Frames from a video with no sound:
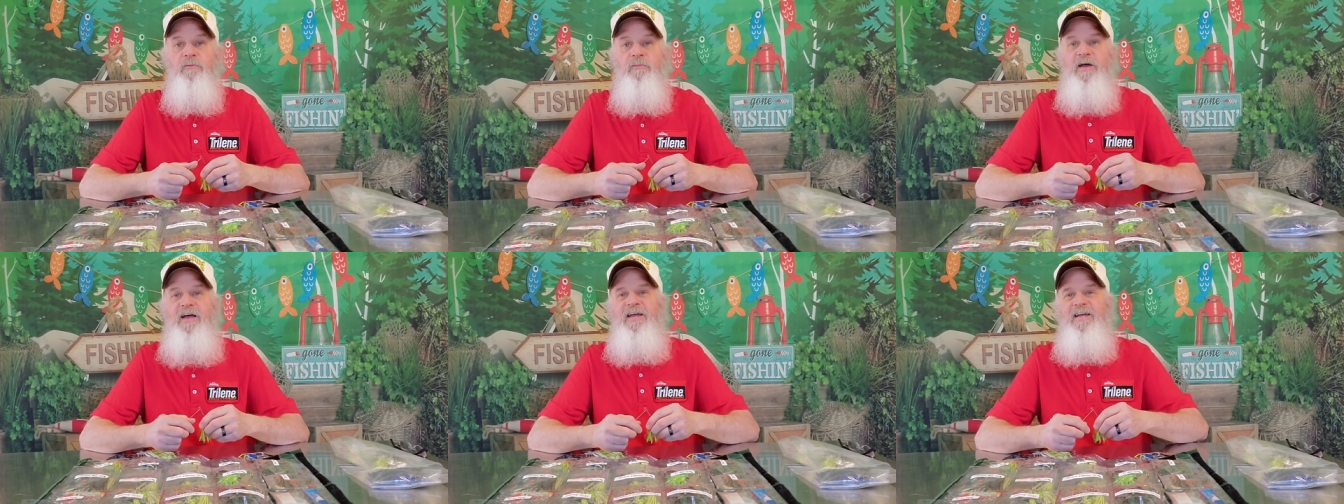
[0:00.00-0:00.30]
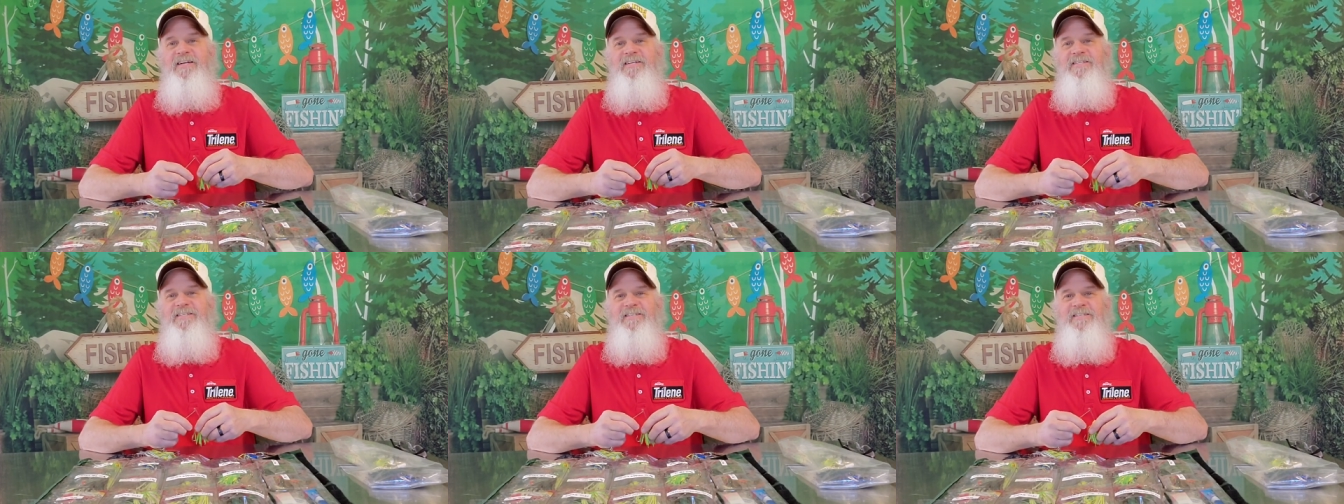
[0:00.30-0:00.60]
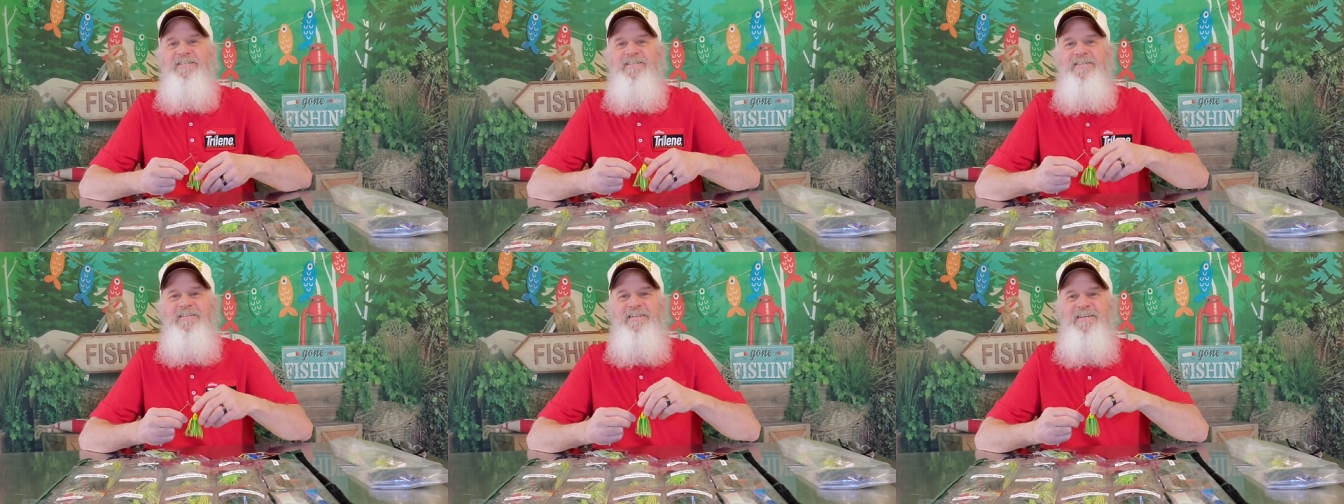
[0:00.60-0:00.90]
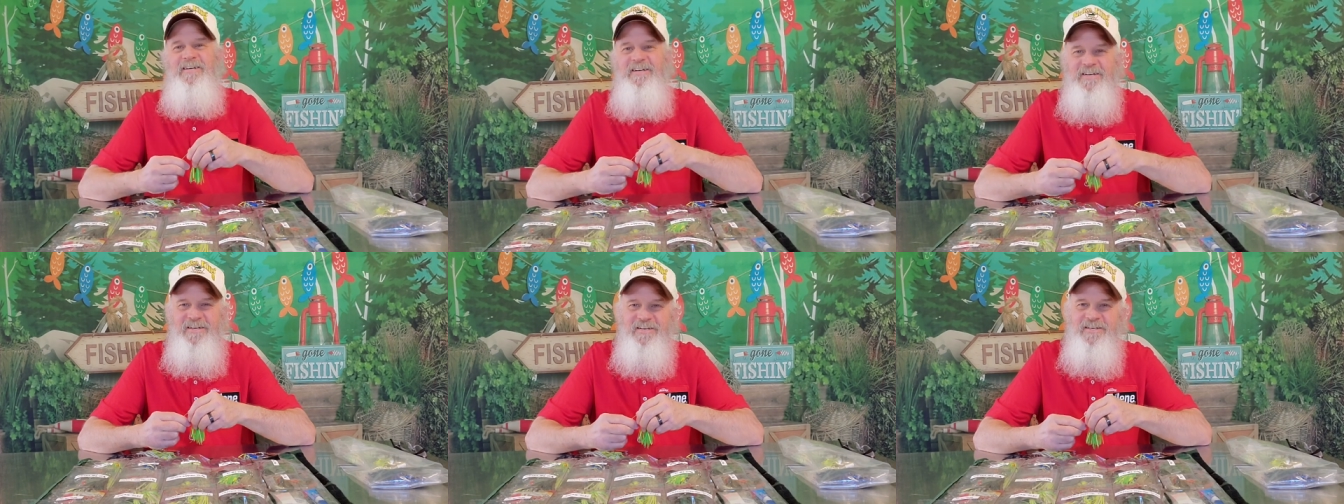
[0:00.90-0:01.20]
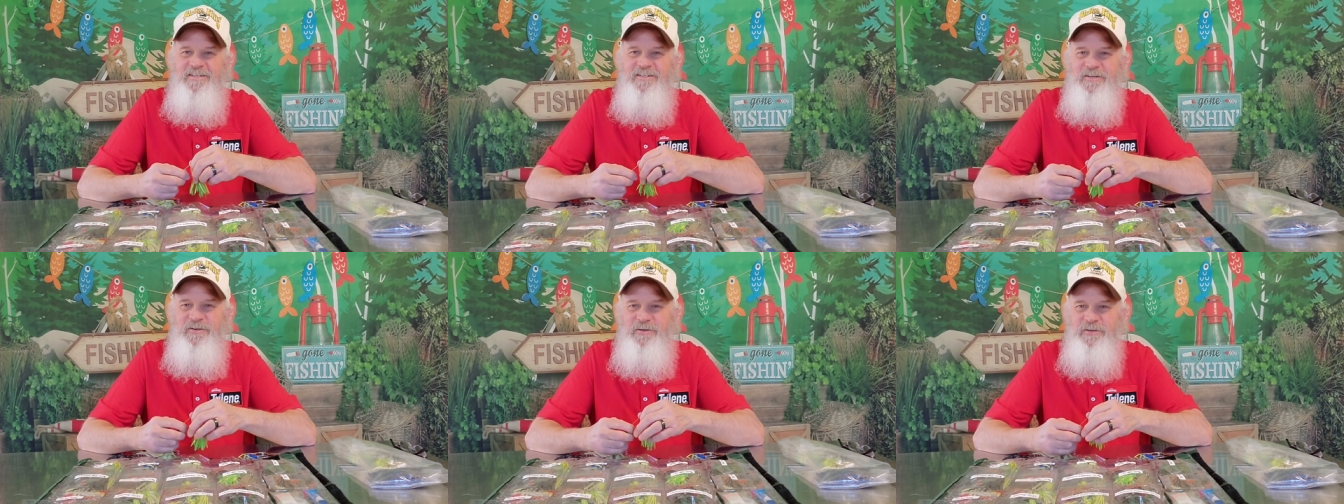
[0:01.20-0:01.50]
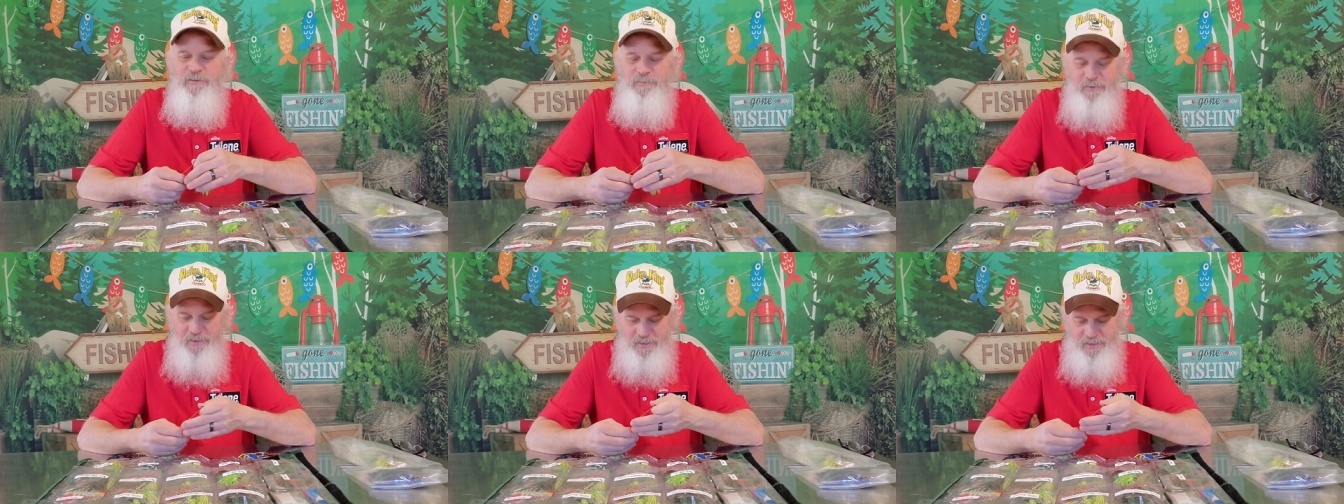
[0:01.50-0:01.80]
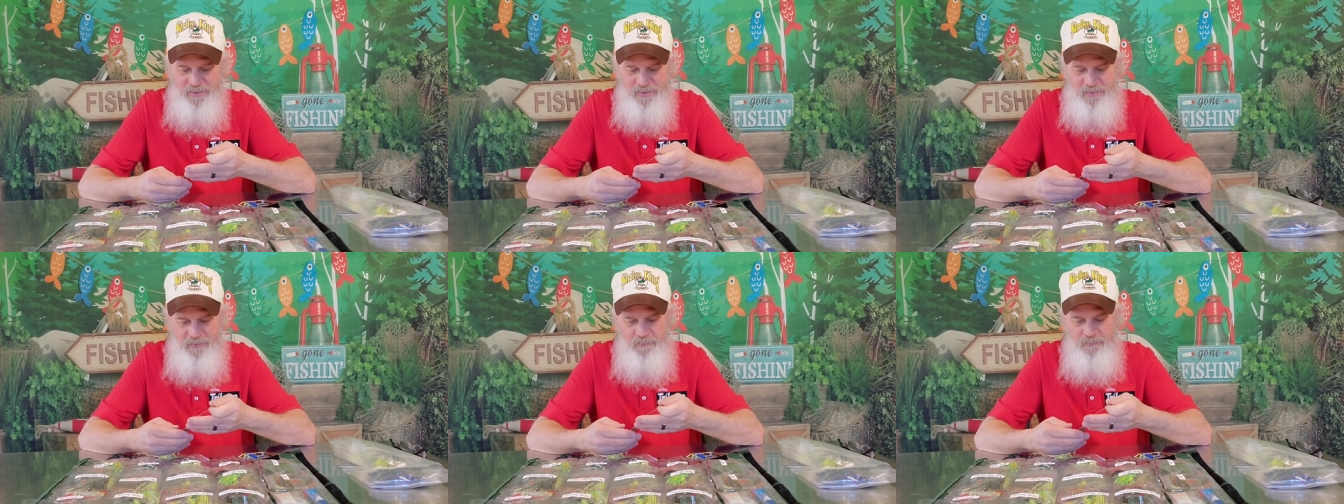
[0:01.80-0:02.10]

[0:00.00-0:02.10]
baits, so to speak.